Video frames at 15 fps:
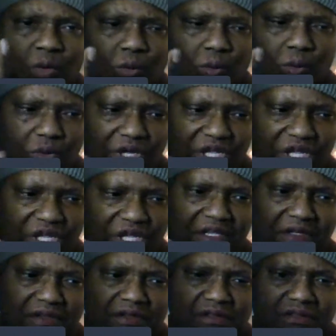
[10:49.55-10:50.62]

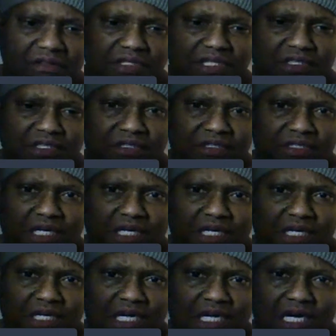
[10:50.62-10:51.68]
When the
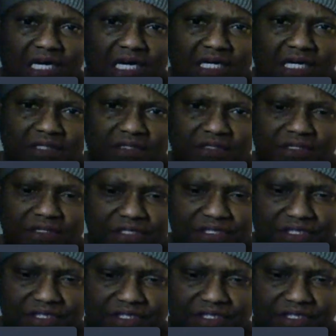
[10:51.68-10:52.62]
doctor says